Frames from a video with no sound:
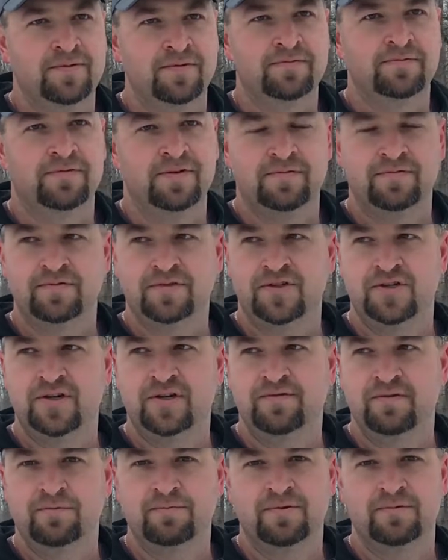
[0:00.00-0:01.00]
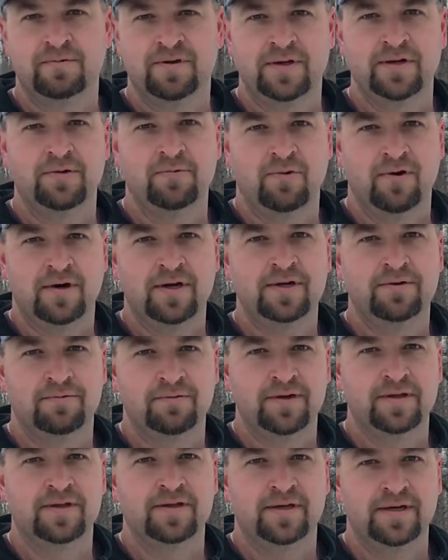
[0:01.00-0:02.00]
of achieving what you wanted
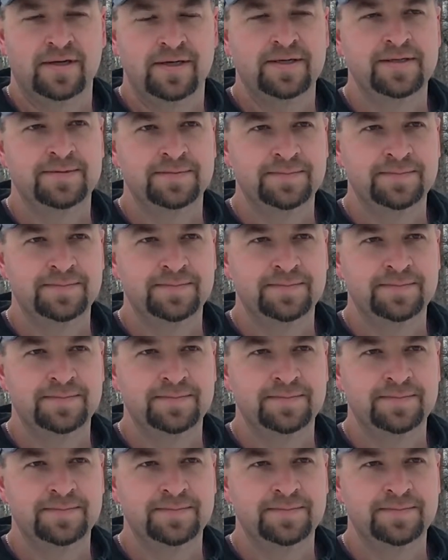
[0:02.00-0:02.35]
with it. Eh?